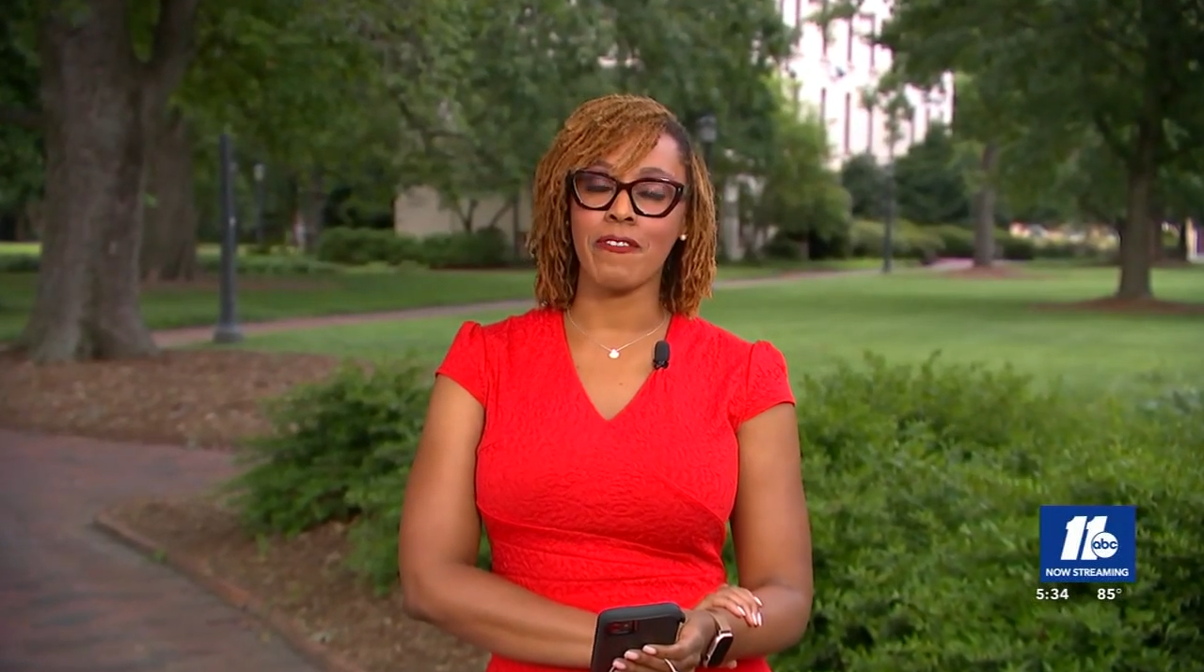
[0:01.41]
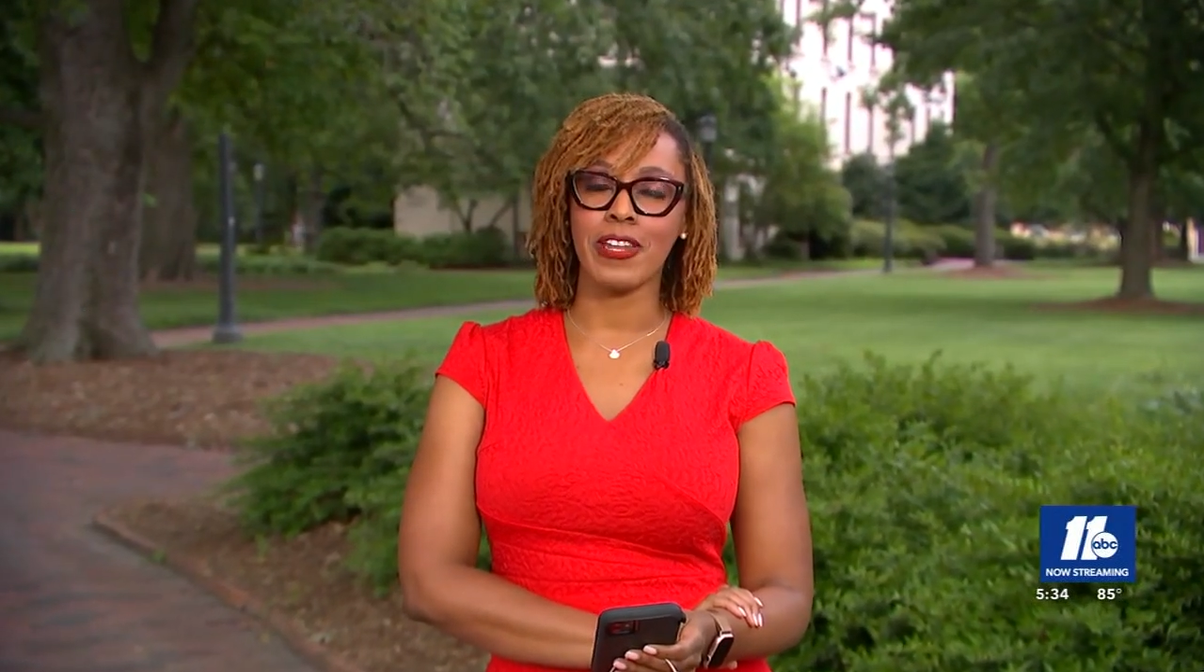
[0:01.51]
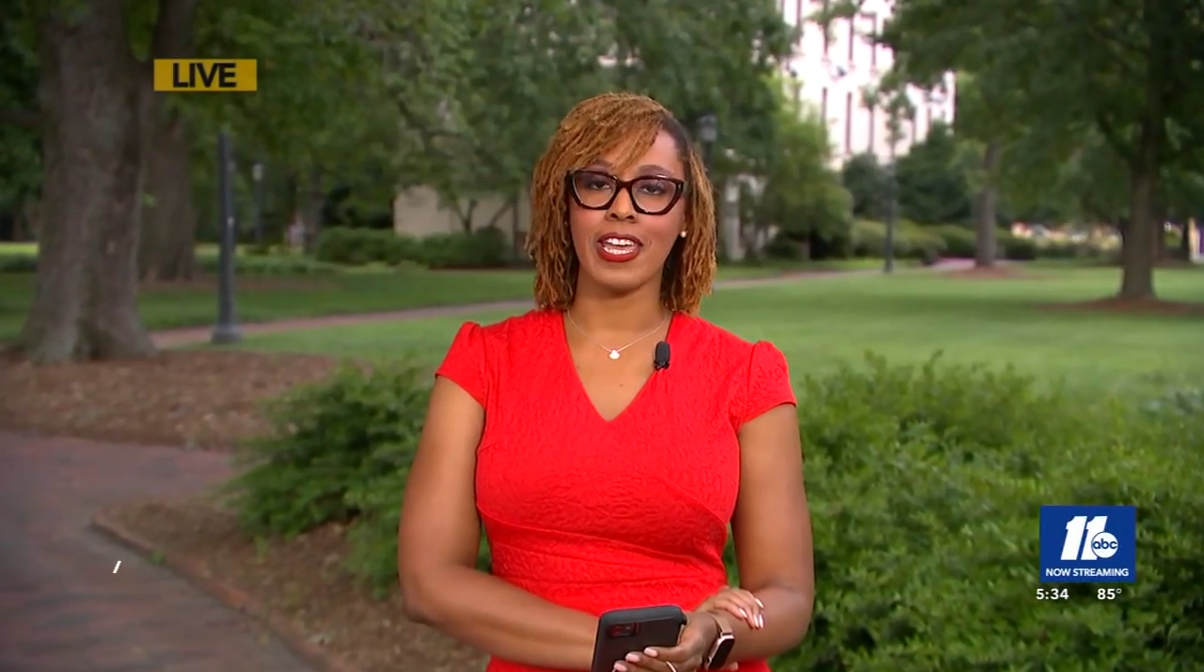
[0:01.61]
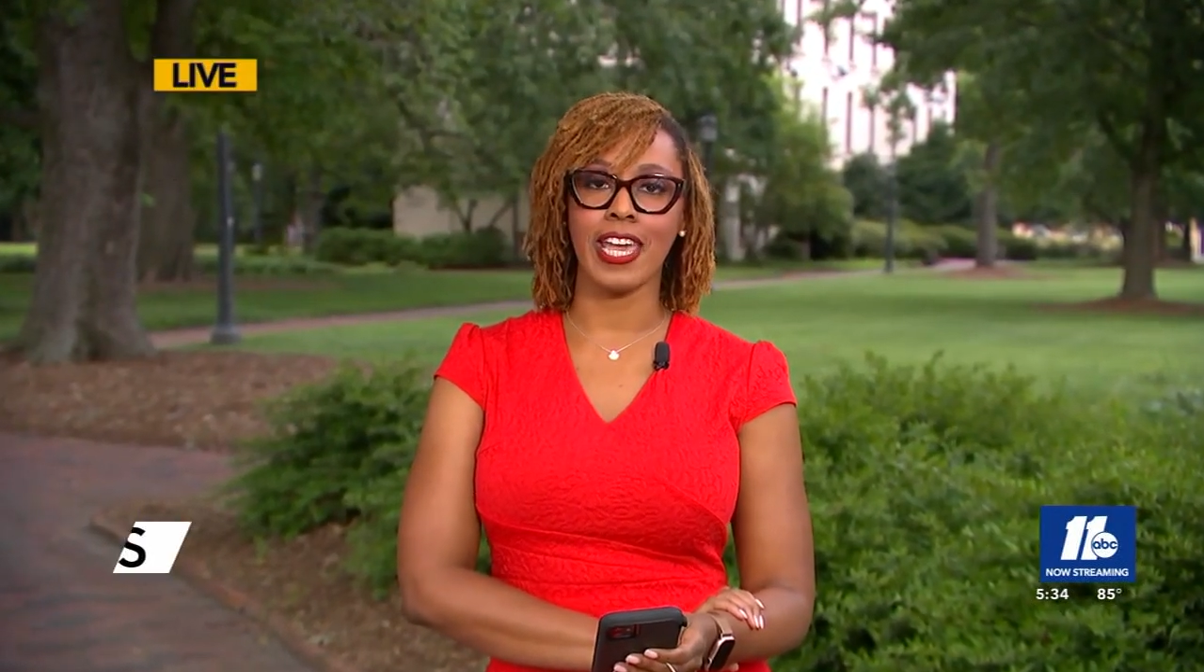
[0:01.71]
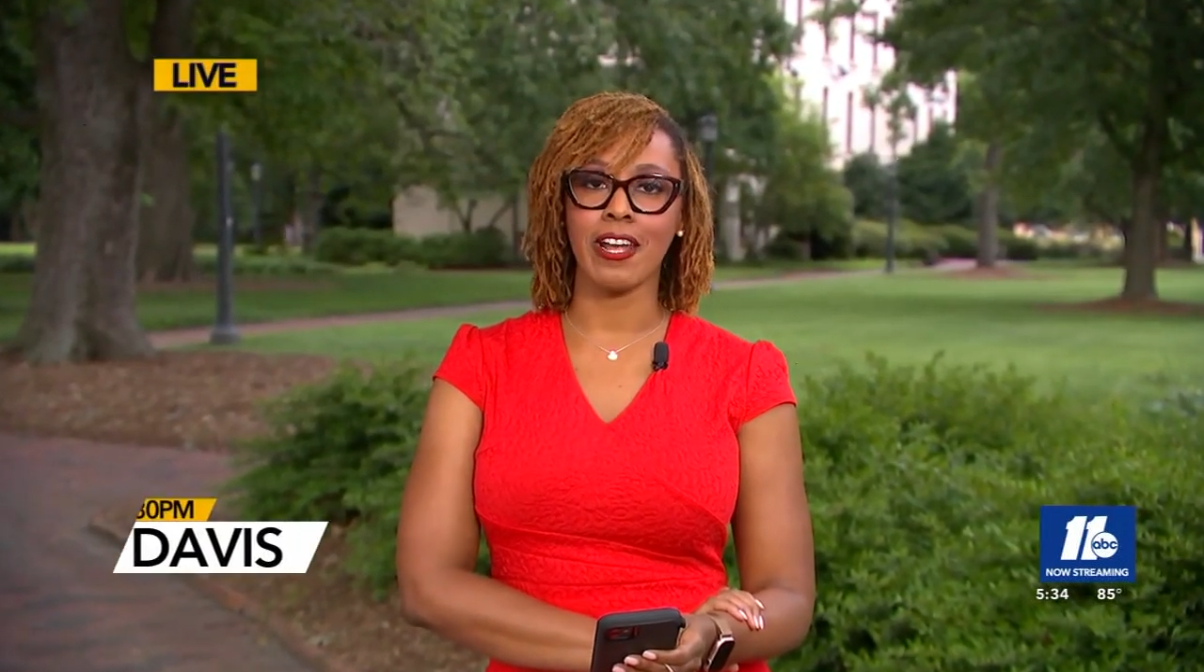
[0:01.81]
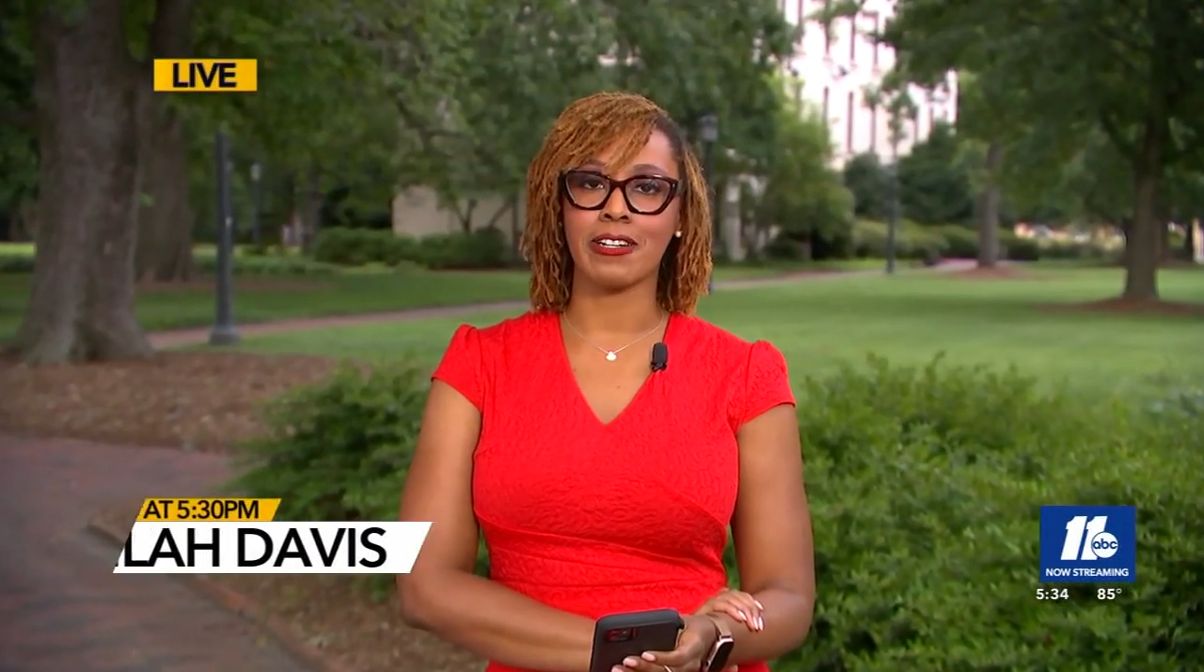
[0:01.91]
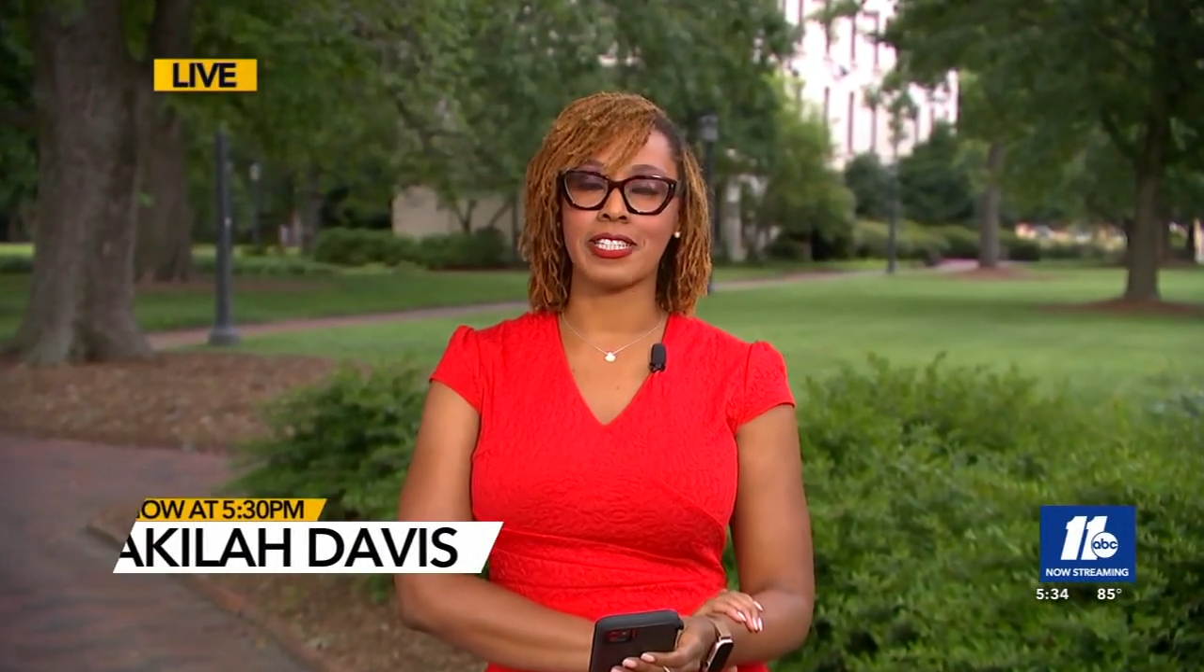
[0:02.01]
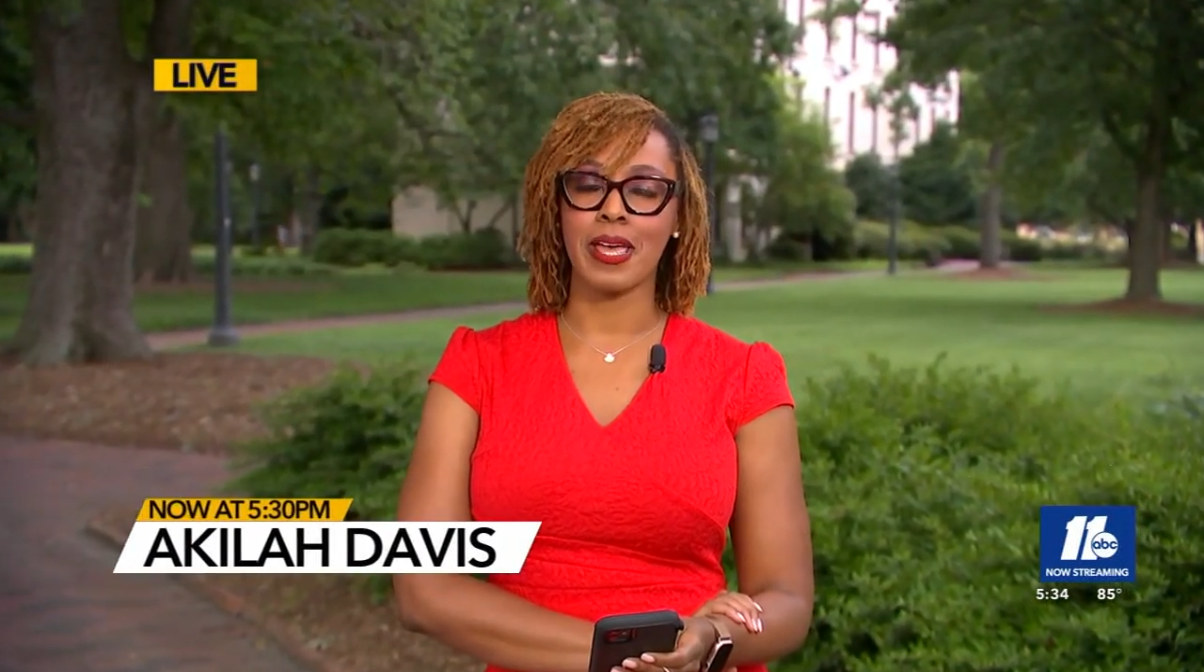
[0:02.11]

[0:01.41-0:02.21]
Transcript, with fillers: 50 years,